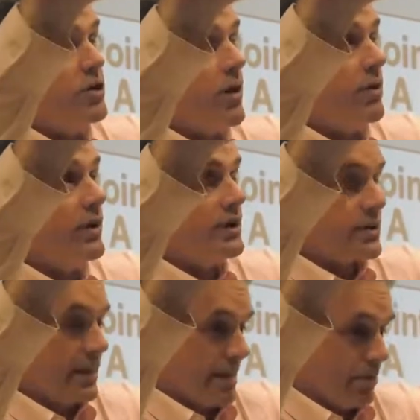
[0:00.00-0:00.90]
too hungry to
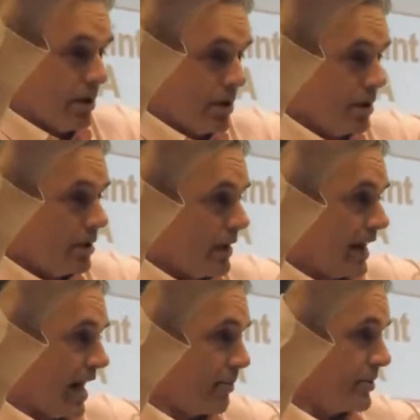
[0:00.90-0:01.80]
sleep.
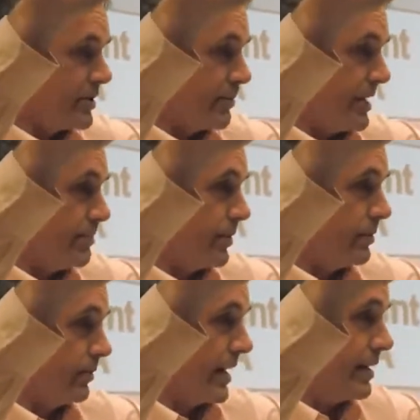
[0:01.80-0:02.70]
That happens to people,
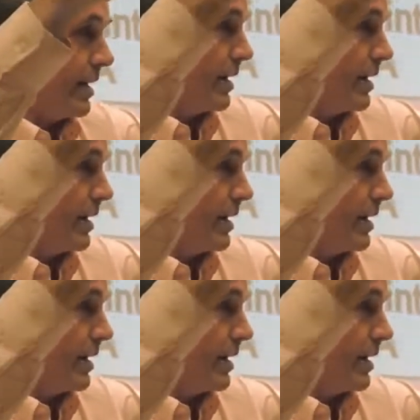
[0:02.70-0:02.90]
right?